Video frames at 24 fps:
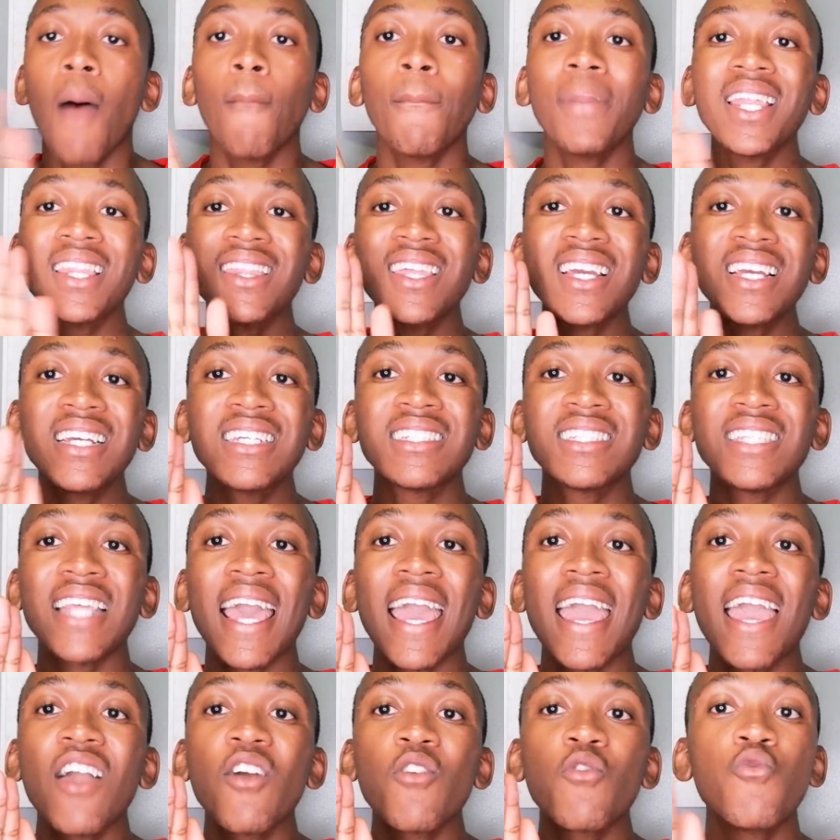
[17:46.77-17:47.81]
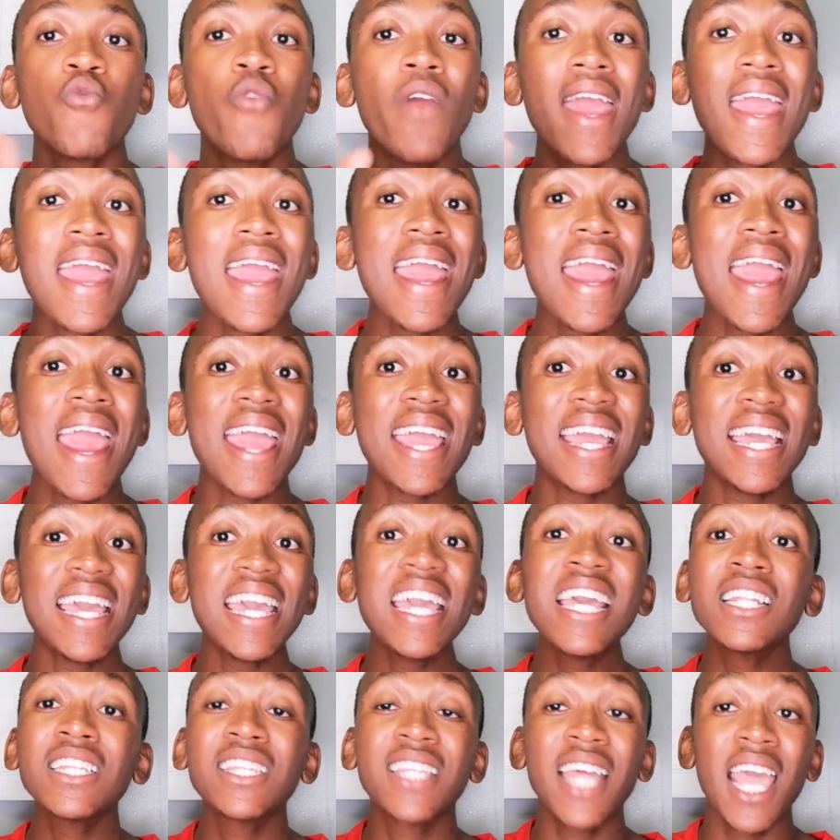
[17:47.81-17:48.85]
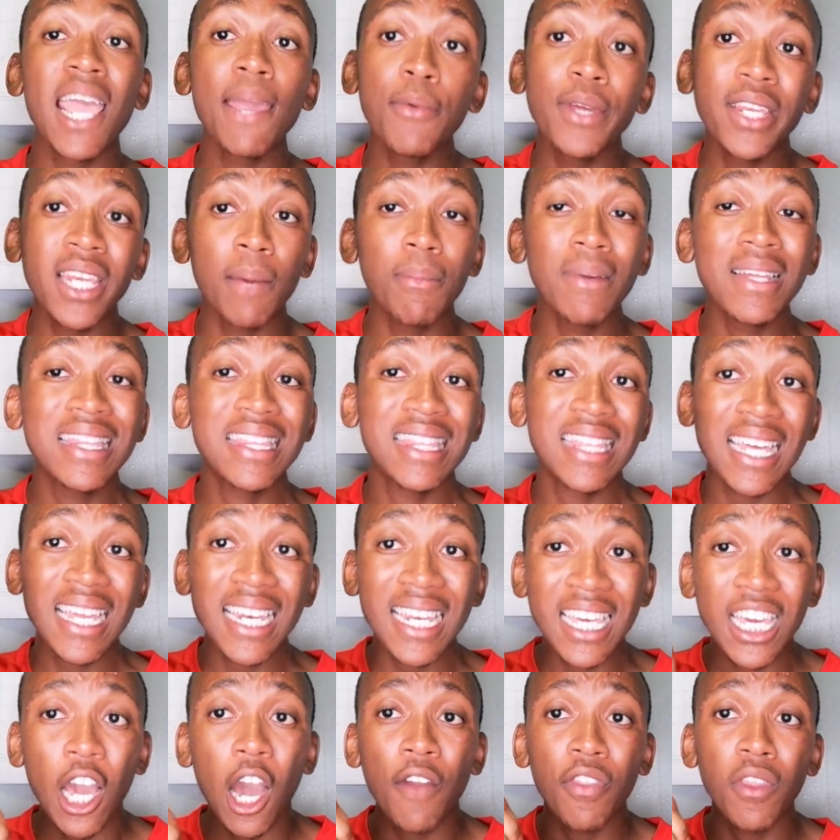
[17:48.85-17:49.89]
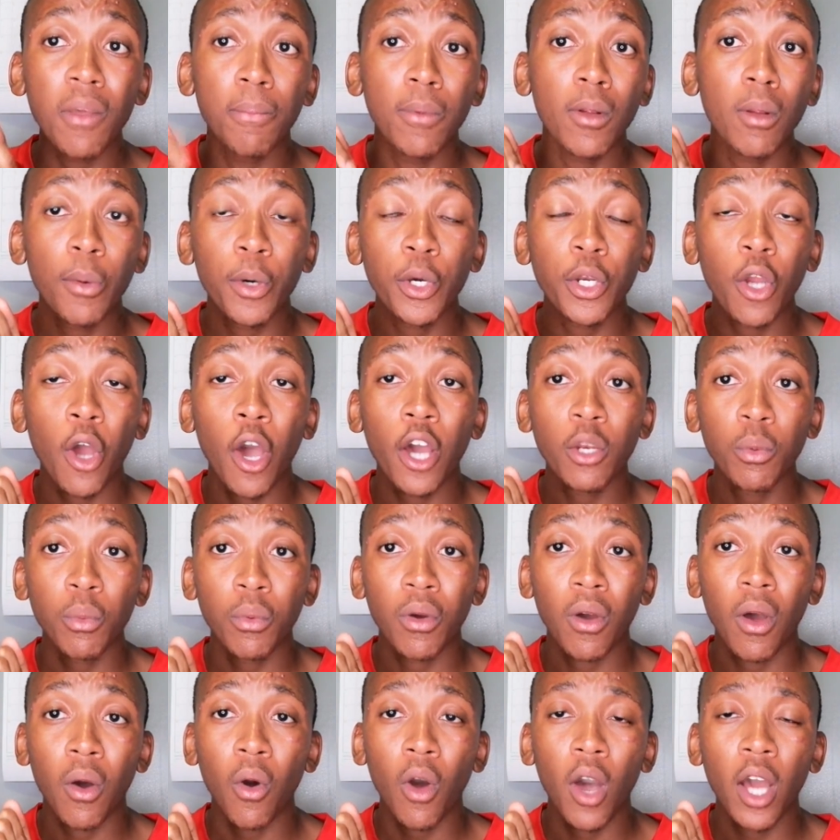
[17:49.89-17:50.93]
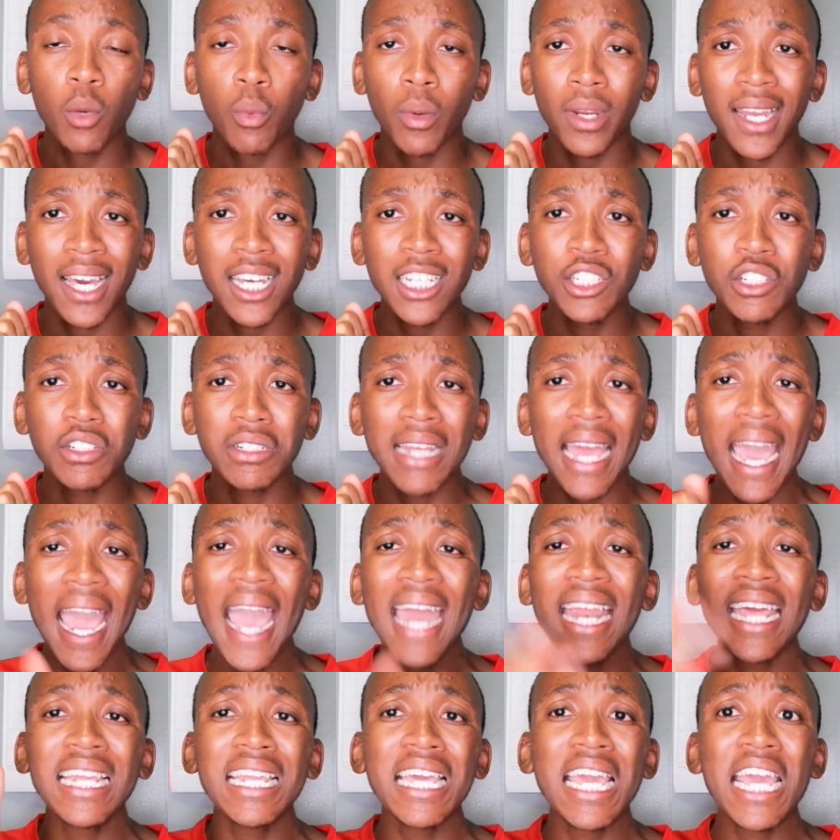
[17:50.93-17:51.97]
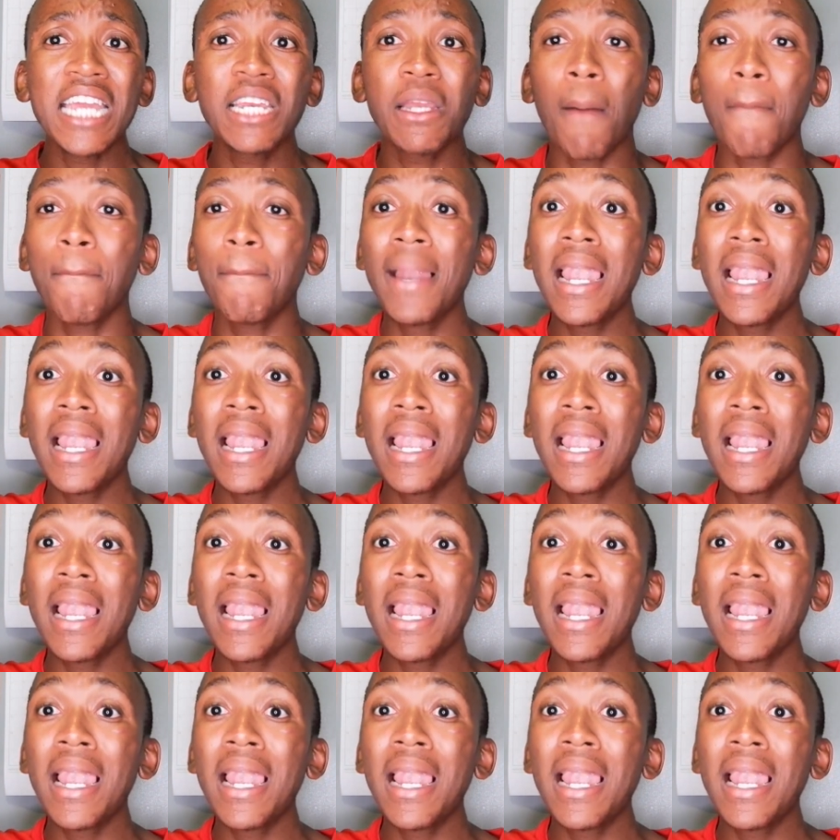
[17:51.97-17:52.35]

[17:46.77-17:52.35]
But the thing is, Rare, it debuted number 30 on the Billboard Hot 100, and then it